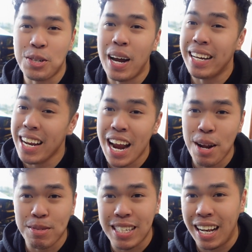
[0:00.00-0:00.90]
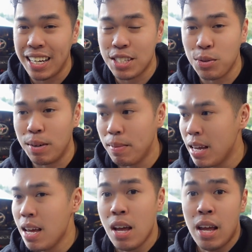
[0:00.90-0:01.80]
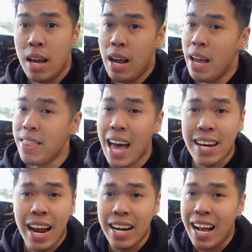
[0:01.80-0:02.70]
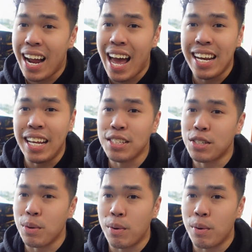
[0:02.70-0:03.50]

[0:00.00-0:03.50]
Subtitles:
So I did end up selling it to him. And that night I had instant